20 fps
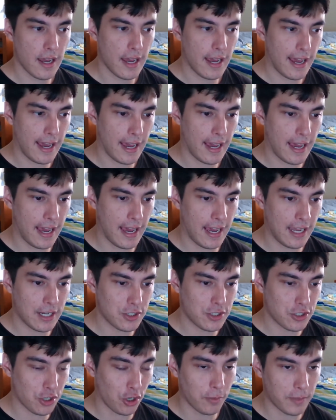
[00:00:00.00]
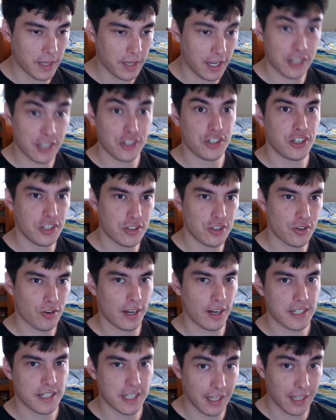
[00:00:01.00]
and Tommy as she's
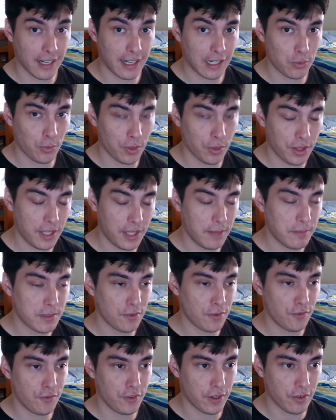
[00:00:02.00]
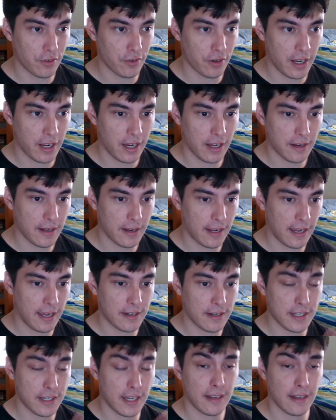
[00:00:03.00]
trying to connect with him to figure it out and
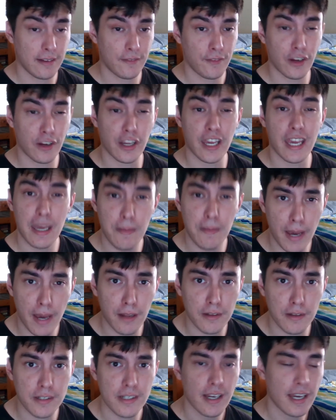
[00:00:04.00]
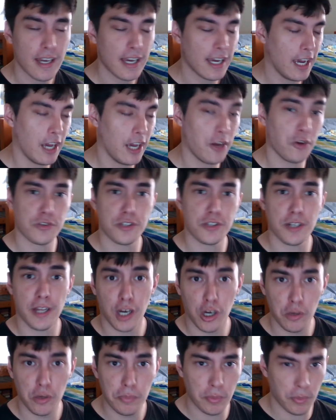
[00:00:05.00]
to figure him out, and also to
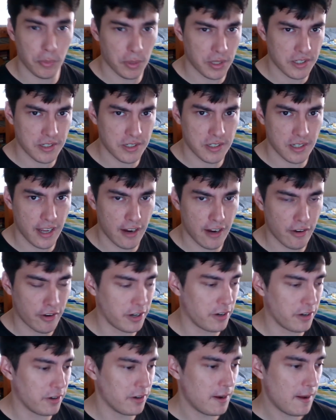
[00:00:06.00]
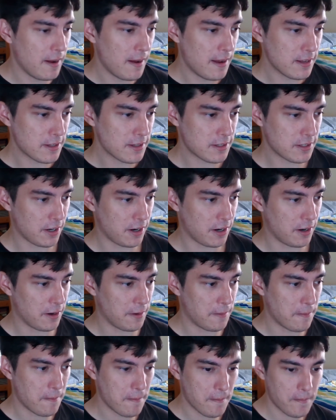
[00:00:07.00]
help him with his scenario. So
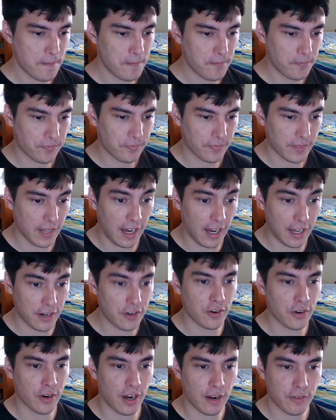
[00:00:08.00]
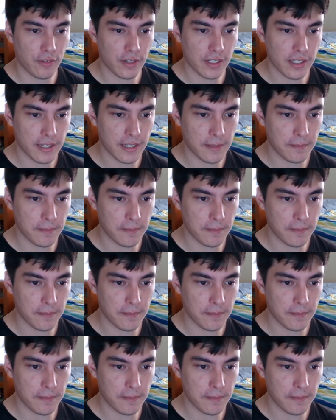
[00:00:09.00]
I don't know, I really